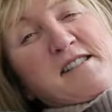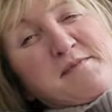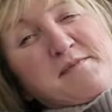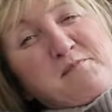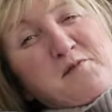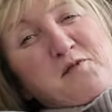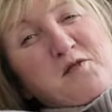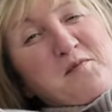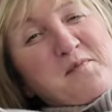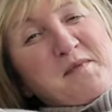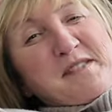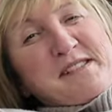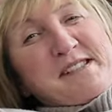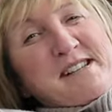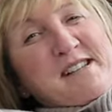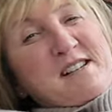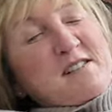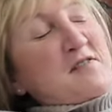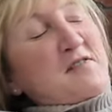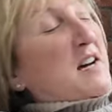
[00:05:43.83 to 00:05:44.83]
I spoiled
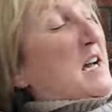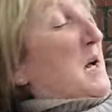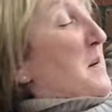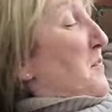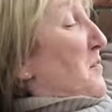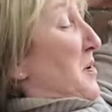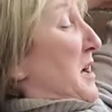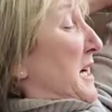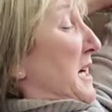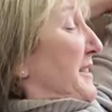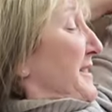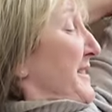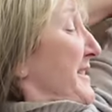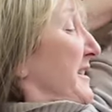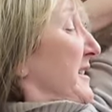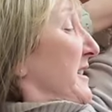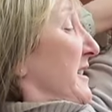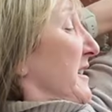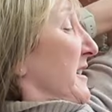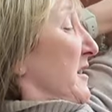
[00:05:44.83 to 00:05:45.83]
myself. I had
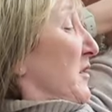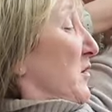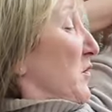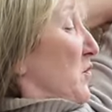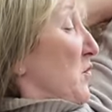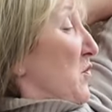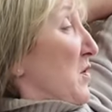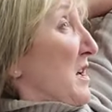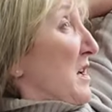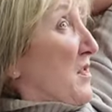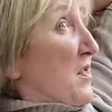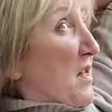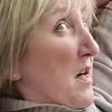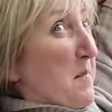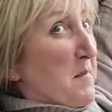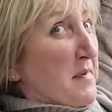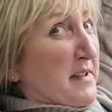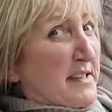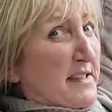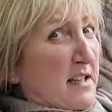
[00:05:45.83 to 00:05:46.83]
pasta with
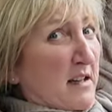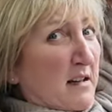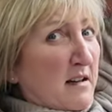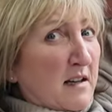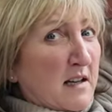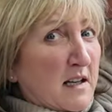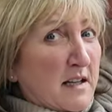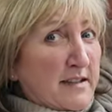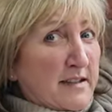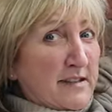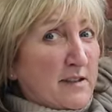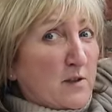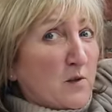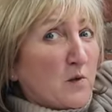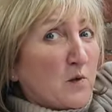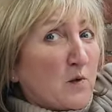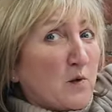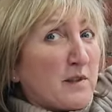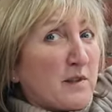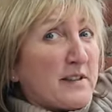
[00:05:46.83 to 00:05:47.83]
masala
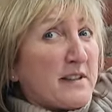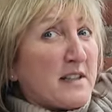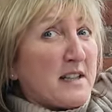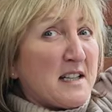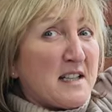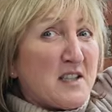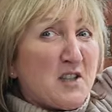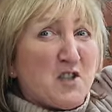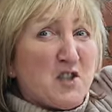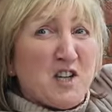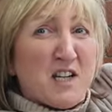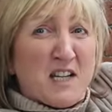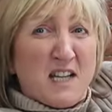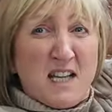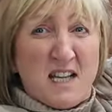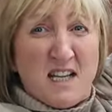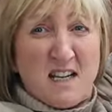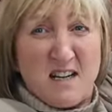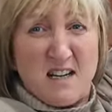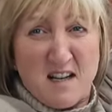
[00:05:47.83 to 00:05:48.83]
sauce and
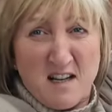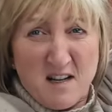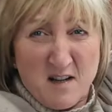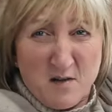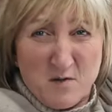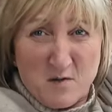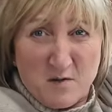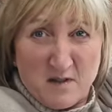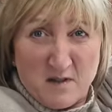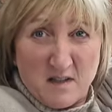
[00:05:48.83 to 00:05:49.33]
chicken, I know.